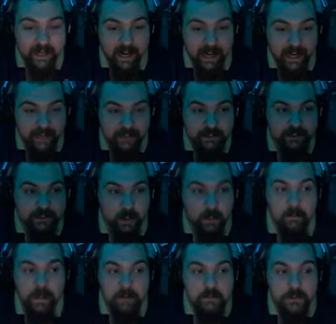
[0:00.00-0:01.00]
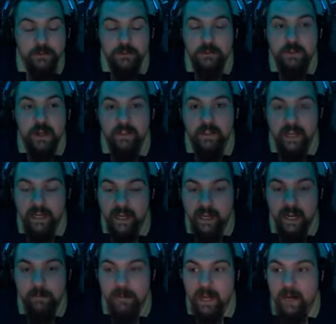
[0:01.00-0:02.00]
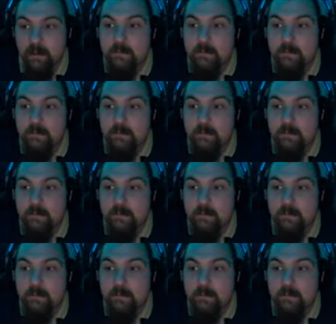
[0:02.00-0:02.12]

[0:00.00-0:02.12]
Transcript: I just don't, I'm just not that guy, man.